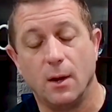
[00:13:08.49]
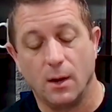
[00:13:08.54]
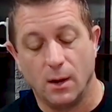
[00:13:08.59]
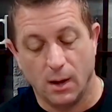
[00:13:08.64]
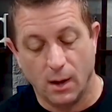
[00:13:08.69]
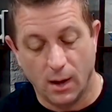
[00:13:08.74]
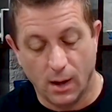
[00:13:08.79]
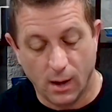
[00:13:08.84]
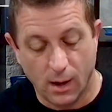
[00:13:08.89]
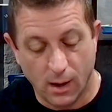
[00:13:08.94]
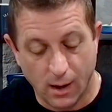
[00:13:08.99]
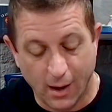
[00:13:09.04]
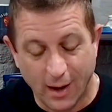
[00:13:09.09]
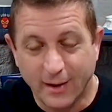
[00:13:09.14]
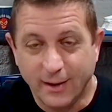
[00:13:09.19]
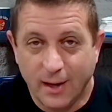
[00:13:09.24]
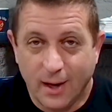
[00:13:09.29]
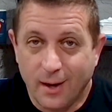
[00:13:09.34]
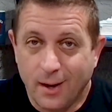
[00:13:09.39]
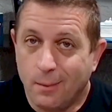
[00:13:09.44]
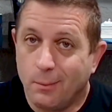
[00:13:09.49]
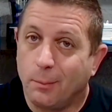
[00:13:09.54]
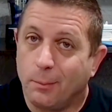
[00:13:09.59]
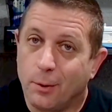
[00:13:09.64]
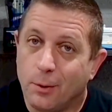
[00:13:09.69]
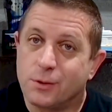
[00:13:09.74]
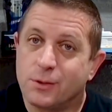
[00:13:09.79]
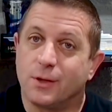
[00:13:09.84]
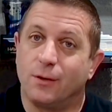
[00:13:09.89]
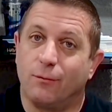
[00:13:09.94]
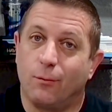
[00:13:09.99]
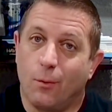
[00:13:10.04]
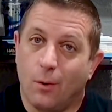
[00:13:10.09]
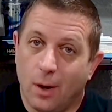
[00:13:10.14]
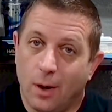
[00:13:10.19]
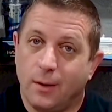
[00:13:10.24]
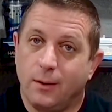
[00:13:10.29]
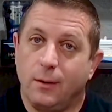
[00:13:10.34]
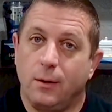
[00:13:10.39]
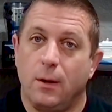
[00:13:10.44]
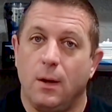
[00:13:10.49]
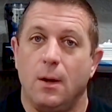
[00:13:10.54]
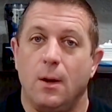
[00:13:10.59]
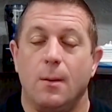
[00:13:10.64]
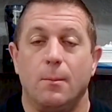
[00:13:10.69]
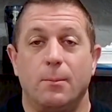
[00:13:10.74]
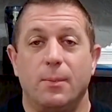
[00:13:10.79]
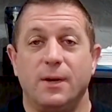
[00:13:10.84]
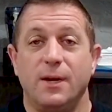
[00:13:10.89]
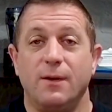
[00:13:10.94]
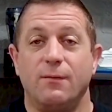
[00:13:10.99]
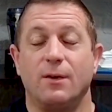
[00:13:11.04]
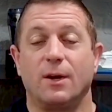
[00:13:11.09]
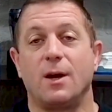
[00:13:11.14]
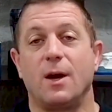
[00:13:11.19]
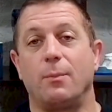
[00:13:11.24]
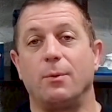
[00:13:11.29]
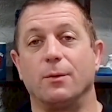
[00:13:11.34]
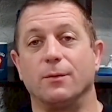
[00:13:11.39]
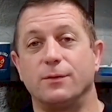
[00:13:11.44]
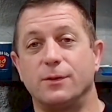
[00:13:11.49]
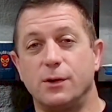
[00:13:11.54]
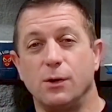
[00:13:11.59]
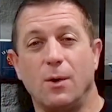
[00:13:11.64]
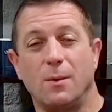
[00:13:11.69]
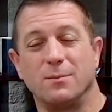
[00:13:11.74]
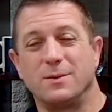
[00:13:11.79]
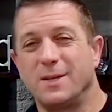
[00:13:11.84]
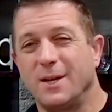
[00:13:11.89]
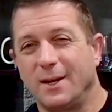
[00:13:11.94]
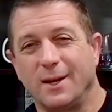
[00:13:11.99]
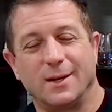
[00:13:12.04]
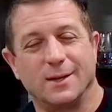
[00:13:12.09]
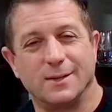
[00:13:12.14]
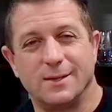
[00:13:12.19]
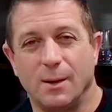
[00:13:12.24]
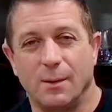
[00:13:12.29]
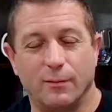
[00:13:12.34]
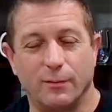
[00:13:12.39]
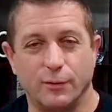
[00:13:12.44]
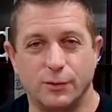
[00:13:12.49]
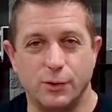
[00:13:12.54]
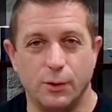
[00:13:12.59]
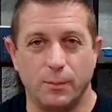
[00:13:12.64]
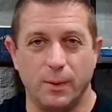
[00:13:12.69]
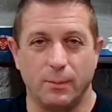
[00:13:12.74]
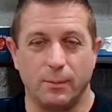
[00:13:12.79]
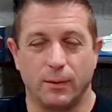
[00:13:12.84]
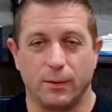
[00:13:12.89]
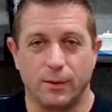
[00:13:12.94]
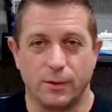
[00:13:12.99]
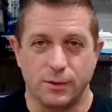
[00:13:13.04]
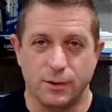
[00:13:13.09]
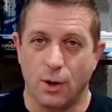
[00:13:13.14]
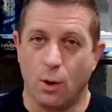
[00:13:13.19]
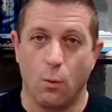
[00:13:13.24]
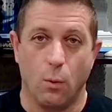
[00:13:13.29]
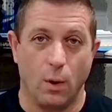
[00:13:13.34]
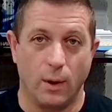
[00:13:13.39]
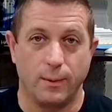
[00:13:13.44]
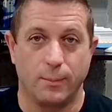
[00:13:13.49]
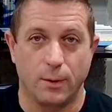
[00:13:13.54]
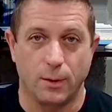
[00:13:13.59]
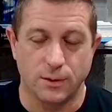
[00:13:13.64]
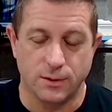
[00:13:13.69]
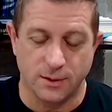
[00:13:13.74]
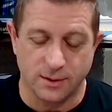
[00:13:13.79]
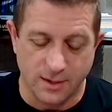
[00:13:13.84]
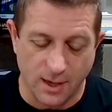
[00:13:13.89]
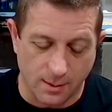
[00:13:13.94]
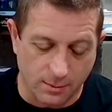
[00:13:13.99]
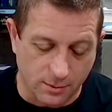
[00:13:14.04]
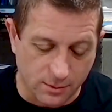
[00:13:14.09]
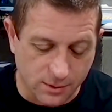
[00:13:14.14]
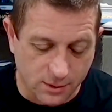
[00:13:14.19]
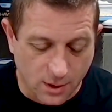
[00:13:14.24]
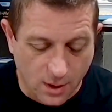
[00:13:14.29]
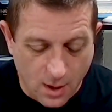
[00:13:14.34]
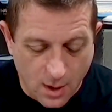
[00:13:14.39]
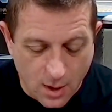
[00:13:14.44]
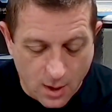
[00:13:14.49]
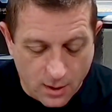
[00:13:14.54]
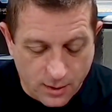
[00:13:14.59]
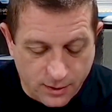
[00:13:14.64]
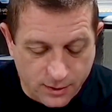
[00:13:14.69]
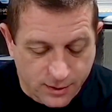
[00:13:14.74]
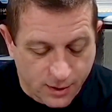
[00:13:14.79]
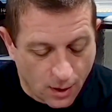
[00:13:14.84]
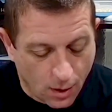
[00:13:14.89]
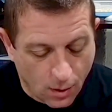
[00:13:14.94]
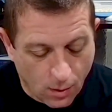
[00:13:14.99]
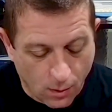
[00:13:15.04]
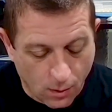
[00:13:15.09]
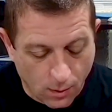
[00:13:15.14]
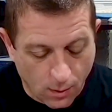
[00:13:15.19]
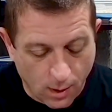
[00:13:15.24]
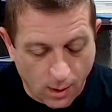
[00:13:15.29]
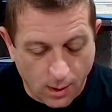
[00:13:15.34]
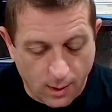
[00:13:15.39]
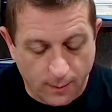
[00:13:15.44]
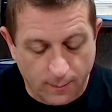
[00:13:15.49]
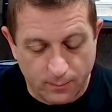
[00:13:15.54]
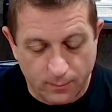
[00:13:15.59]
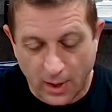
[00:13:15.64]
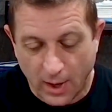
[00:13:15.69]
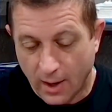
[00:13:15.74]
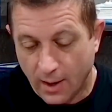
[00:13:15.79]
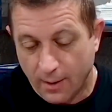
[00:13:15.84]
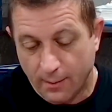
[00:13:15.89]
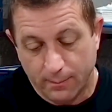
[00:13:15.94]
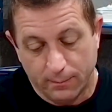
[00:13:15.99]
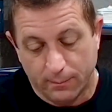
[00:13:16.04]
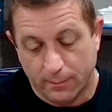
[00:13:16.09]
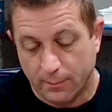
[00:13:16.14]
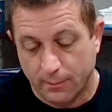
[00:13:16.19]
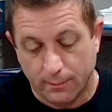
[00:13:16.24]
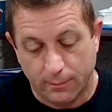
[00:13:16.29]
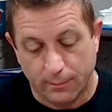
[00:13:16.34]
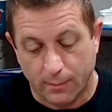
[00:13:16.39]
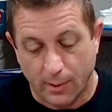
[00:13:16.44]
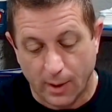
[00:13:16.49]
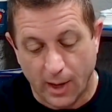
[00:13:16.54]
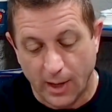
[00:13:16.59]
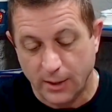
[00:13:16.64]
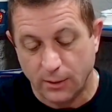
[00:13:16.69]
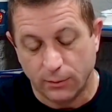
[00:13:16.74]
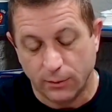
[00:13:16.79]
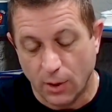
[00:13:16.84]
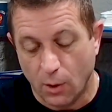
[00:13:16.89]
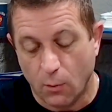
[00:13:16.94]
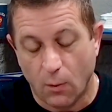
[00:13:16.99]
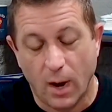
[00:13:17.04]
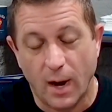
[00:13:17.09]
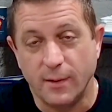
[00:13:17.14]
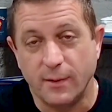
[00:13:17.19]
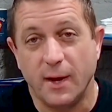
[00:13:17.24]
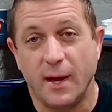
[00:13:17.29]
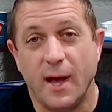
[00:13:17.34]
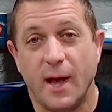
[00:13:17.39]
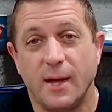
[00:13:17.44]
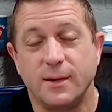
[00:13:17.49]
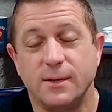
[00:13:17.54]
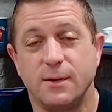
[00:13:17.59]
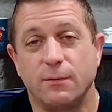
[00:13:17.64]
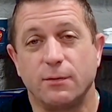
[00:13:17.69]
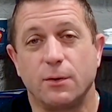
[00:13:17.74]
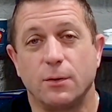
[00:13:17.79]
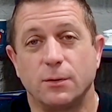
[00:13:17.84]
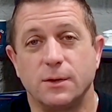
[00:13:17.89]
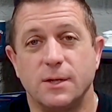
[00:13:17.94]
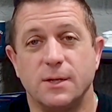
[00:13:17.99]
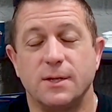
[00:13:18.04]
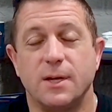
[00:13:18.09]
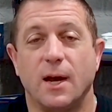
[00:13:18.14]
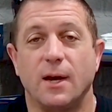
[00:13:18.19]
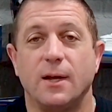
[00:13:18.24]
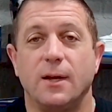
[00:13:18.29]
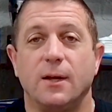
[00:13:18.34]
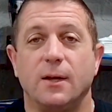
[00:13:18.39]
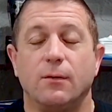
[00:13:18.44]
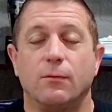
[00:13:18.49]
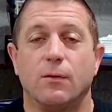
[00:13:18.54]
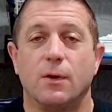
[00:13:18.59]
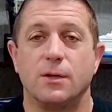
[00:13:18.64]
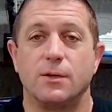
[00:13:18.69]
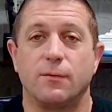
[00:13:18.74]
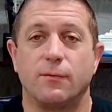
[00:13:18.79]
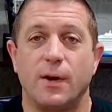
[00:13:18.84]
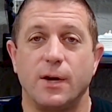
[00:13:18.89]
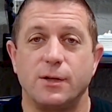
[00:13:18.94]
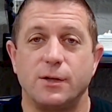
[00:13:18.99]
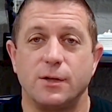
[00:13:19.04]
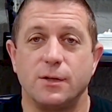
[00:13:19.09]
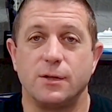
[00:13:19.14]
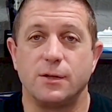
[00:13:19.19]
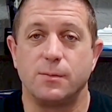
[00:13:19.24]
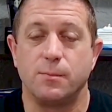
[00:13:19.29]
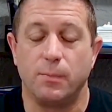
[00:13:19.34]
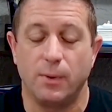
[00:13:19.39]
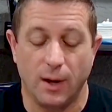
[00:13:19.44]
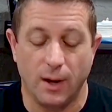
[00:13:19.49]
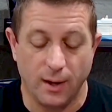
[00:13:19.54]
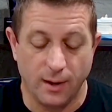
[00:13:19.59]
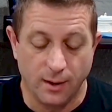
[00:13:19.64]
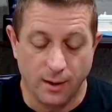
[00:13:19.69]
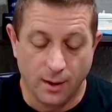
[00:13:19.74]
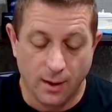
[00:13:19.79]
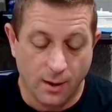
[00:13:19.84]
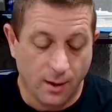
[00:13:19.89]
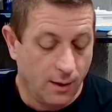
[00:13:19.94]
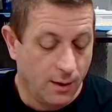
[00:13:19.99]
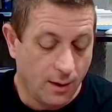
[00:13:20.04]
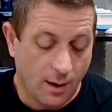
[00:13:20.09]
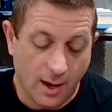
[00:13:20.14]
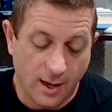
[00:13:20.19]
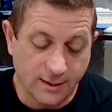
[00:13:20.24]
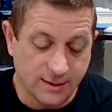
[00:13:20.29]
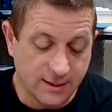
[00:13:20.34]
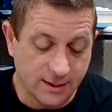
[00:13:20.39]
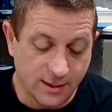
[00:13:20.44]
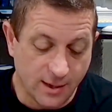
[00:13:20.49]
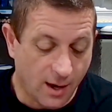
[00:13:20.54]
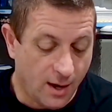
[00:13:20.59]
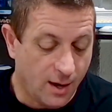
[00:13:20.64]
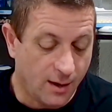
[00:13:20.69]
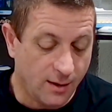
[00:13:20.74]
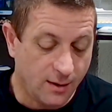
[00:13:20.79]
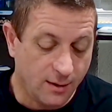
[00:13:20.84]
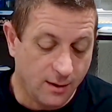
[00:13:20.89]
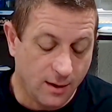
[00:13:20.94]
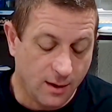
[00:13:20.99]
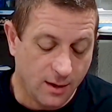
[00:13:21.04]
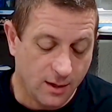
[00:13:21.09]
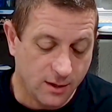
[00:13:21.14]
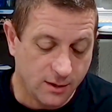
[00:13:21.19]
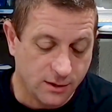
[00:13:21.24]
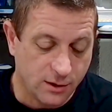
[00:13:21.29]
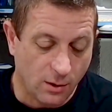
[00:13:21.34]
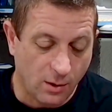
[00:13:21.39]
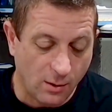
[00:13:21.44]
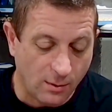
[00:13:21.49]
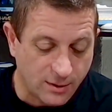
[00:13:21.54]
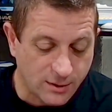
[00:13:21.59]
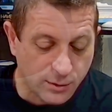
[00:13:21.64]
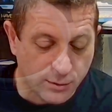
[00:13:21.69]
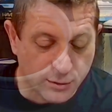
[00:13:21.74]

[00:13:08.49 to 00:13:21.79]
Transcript: Again, I'm a person of one, but even a couple of 2, I'm sitting at a table for 2 people. There's no one-person tables. So I don't know why they had difficulties getting reservations, but I did not. So I went to